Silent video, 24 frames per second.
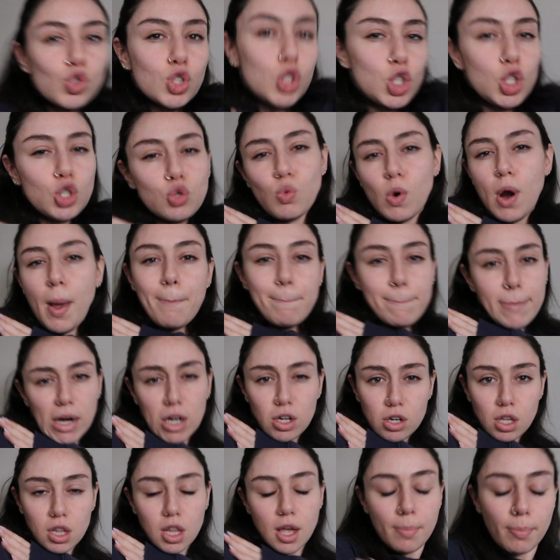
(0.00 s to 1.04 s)
just want to
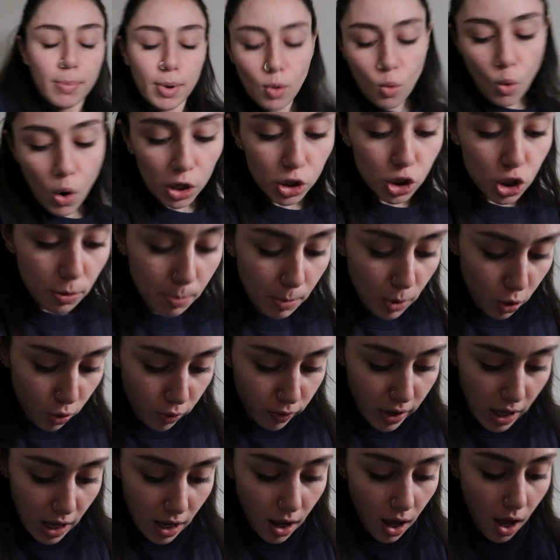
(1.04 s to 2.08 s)
bundle up and watch a
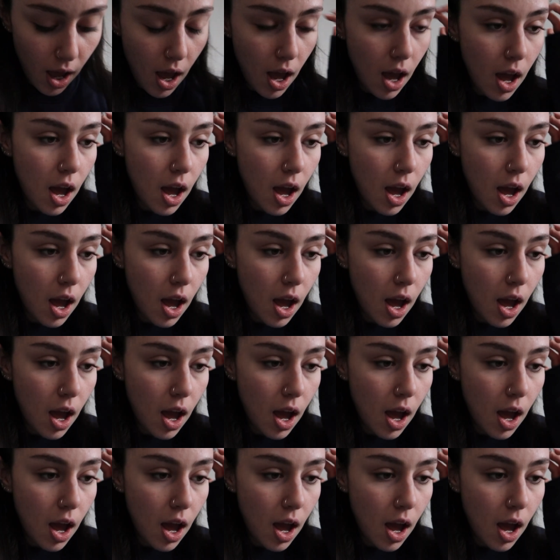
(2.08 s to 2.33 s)
movie.